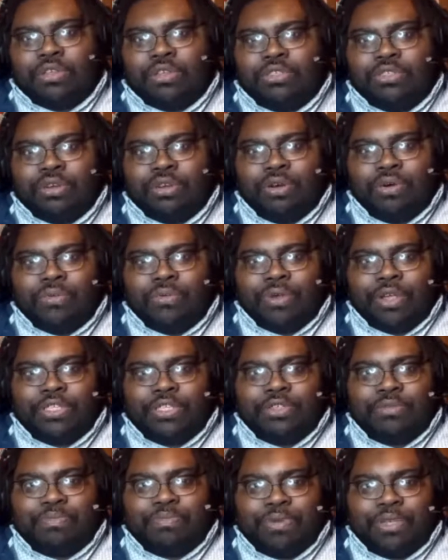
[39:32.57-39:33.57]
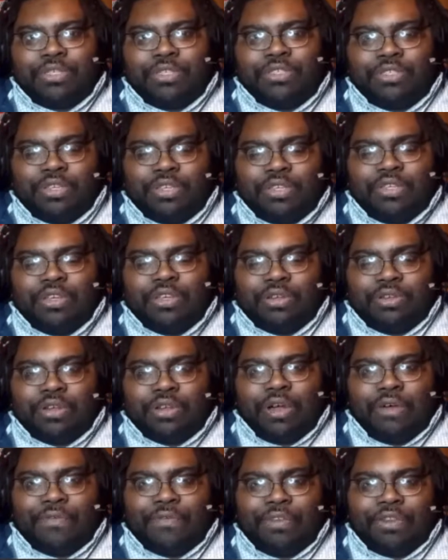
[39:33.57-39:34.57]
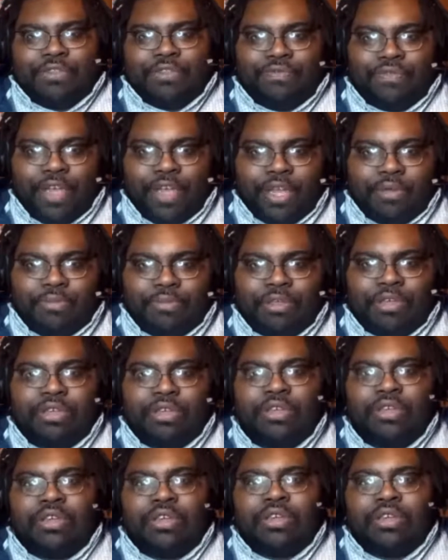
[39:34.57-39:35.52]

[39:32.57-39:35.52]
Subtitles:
So rest in peace to young Dolph and his family,